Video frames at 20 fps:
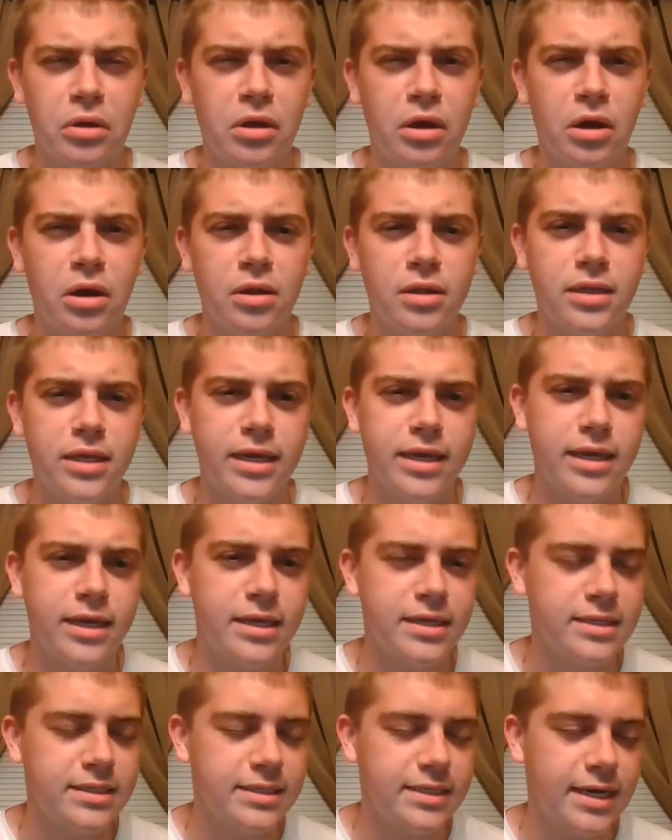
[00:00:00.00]
concussion
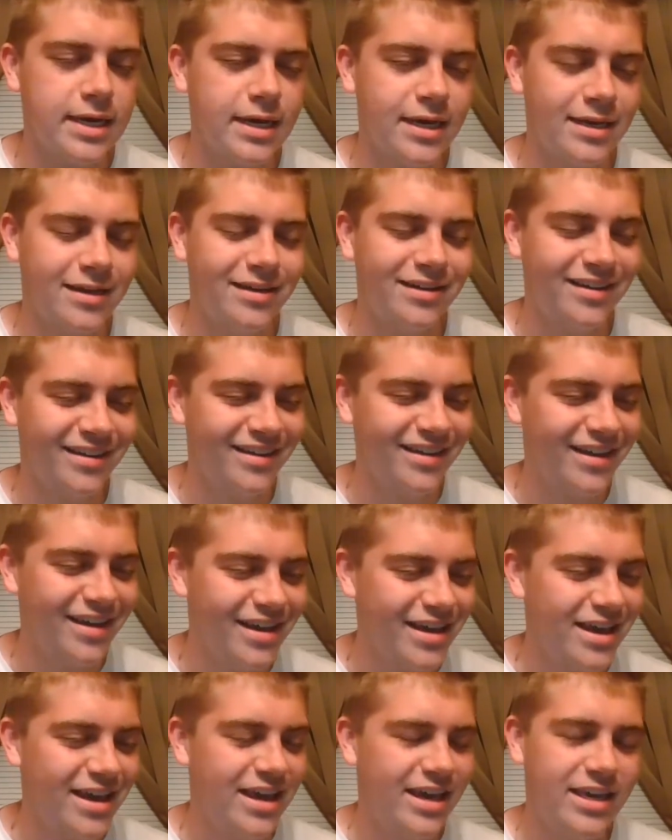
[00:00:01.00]
protocol,
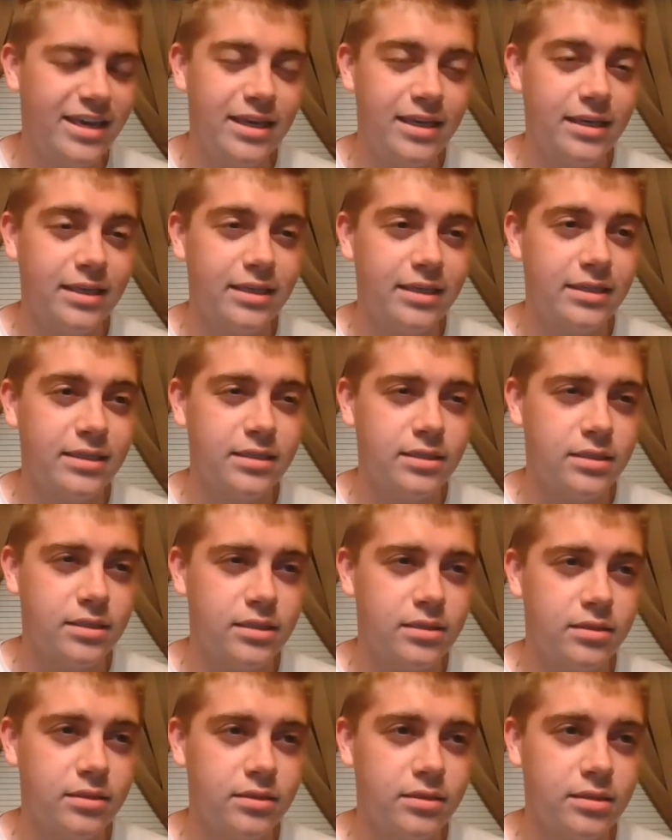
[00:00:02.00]
and
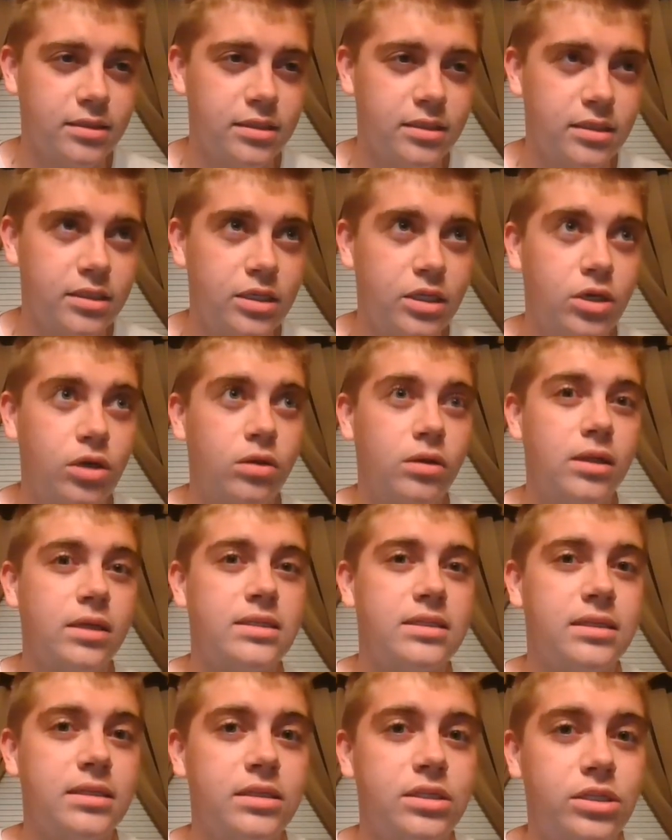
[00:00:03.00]
he is
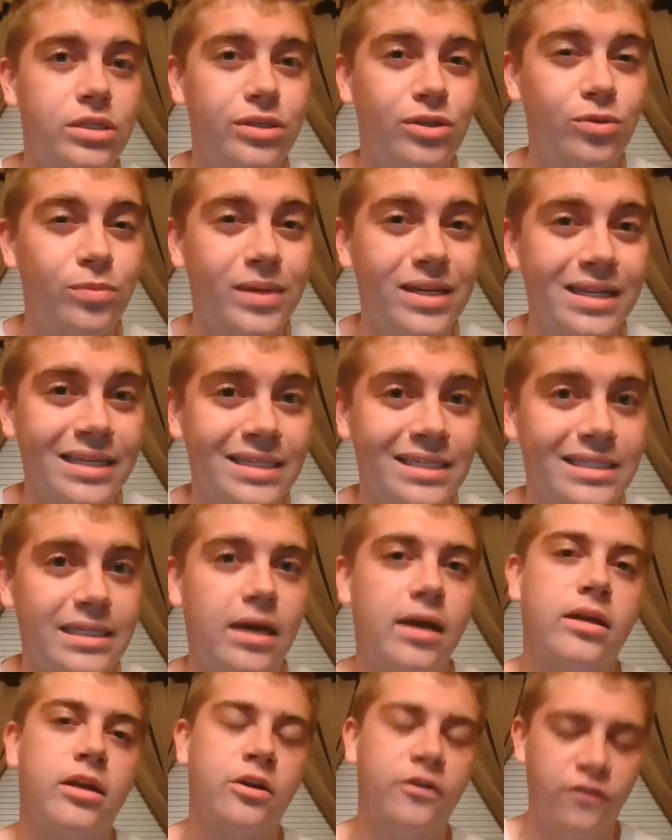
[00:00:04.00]
still
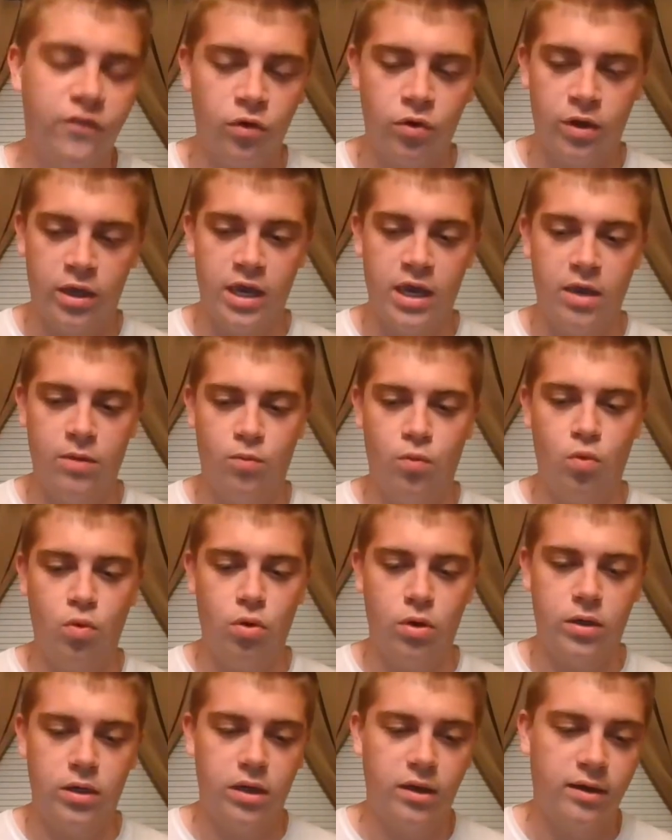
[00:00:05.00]
listed to be
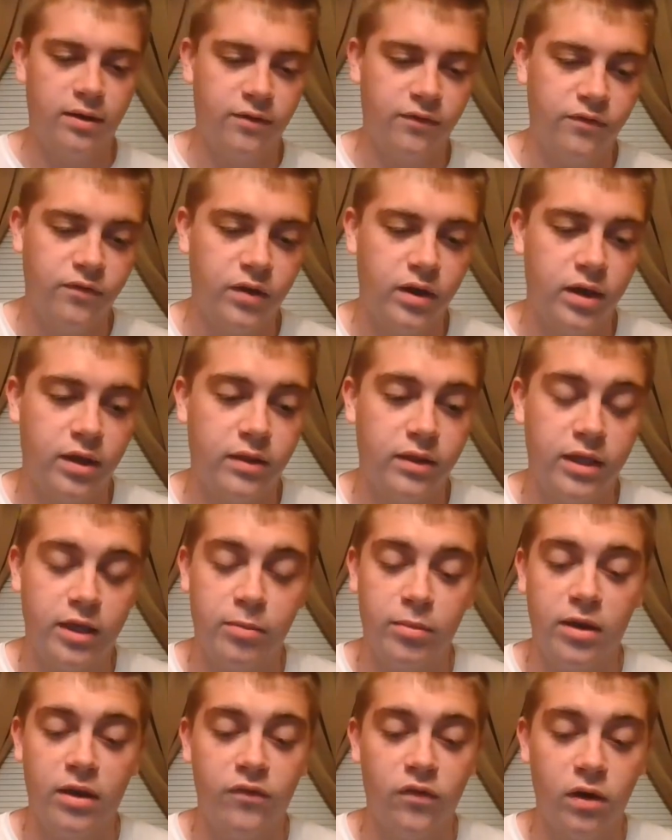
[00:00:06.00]
decided for Game 1
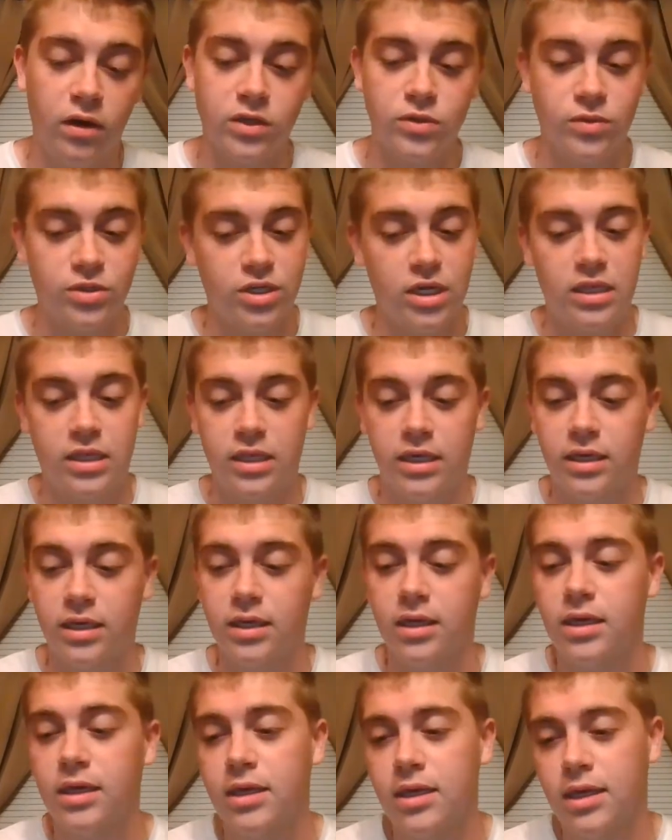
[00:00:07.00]
of the NBA
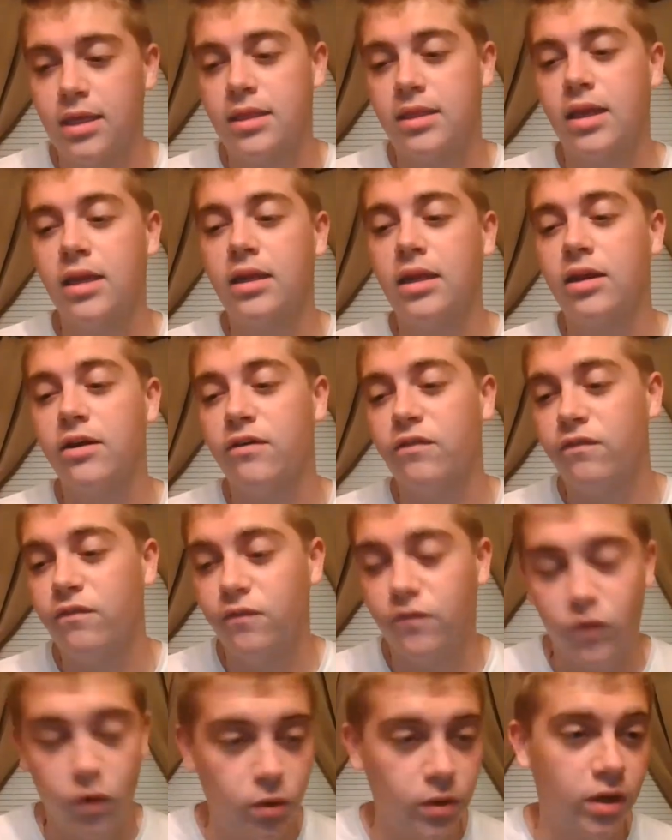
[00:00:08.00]
Finals, which I think
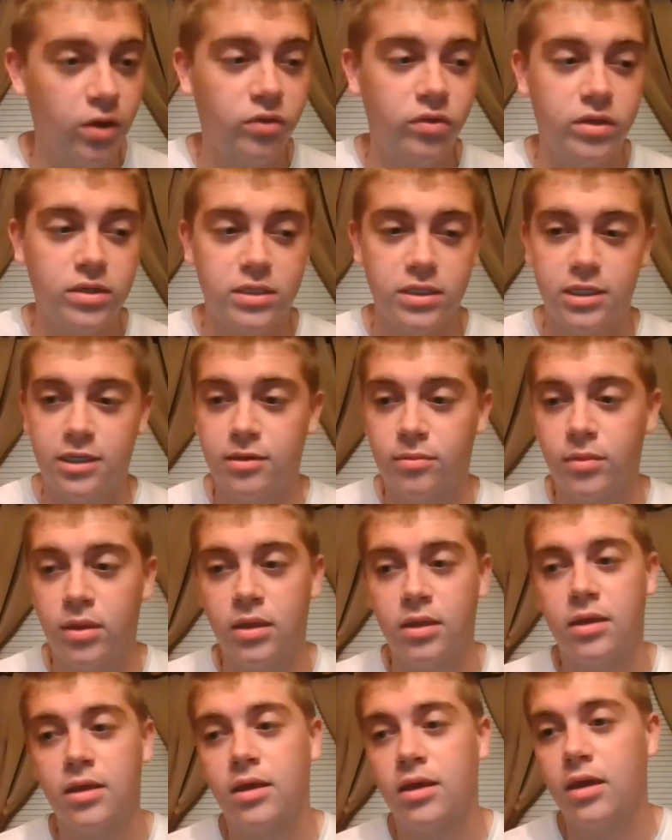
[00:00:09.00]
they need a
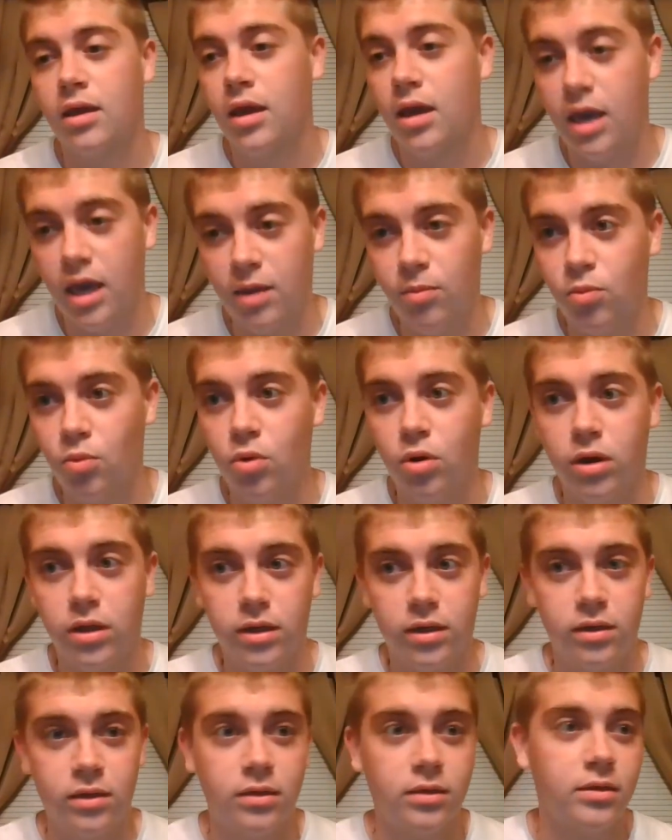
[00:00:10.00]
full healthy team,
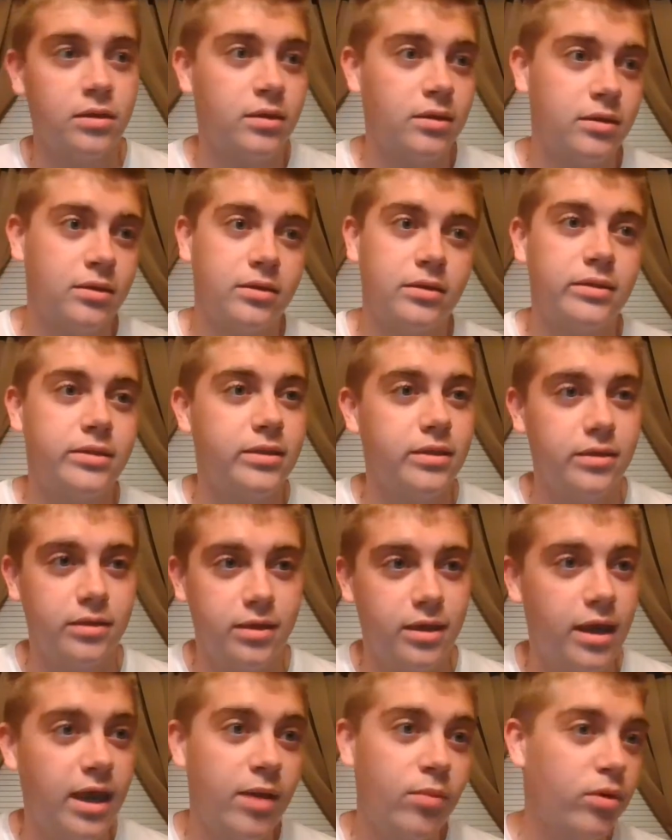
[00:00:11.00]
Game
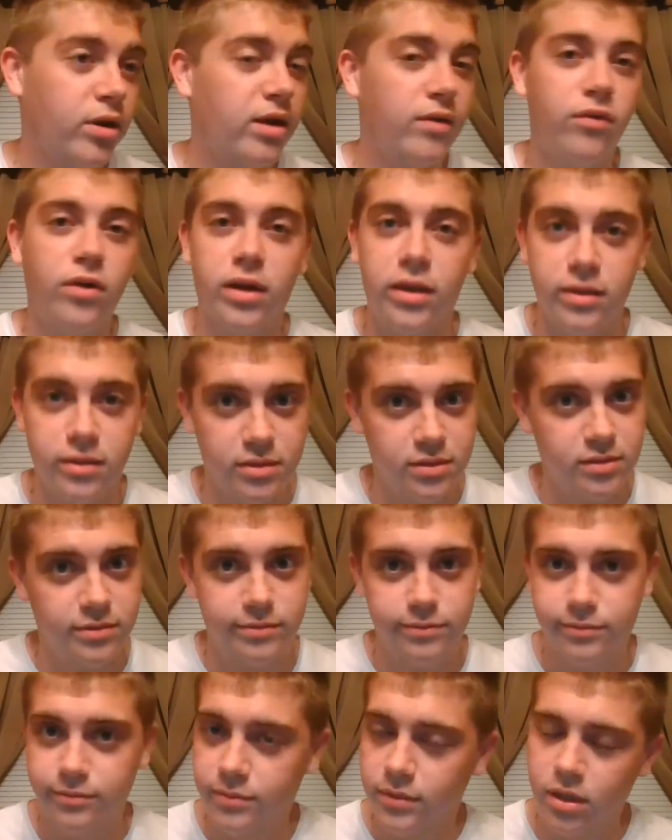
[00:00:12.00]
1 to
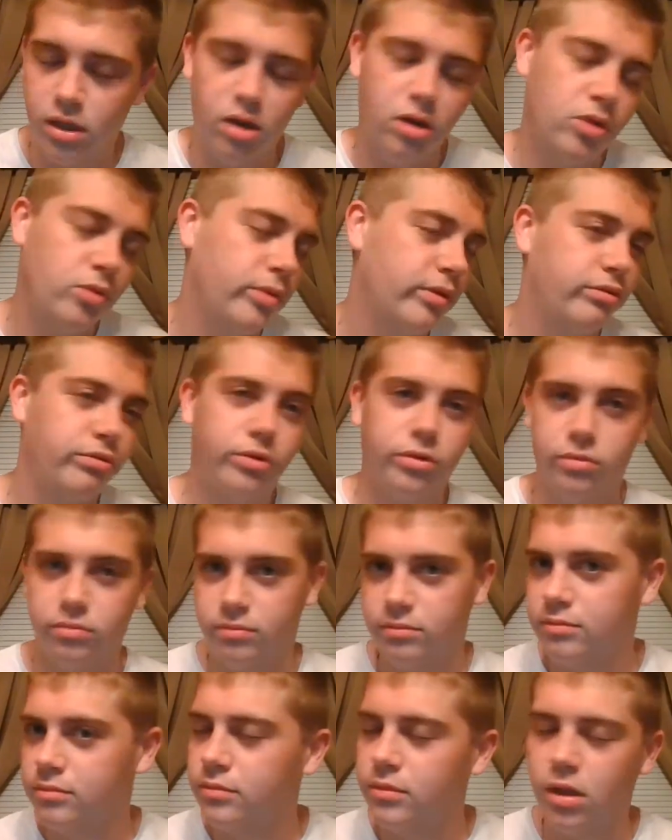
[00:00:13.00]
game whenever it ends,
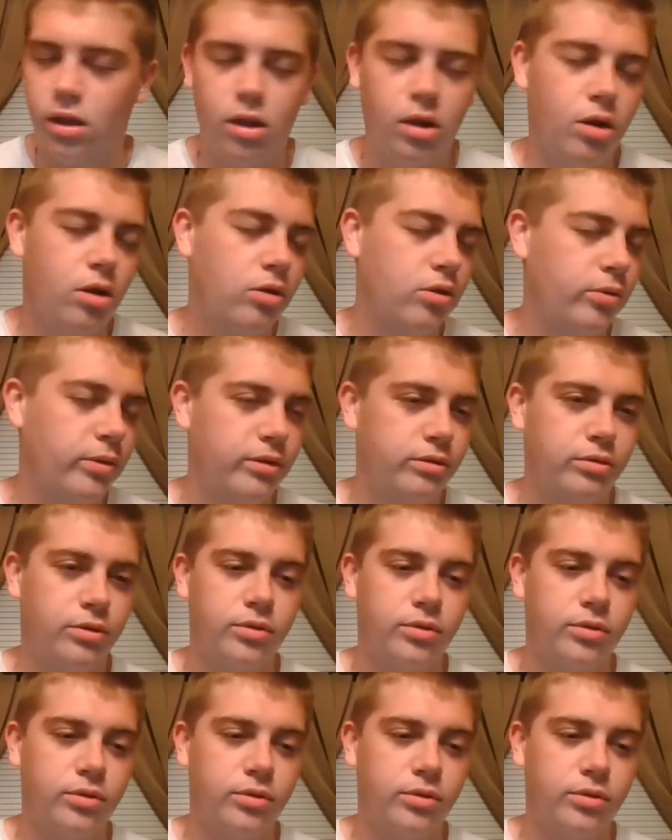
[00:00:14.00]
all the way through.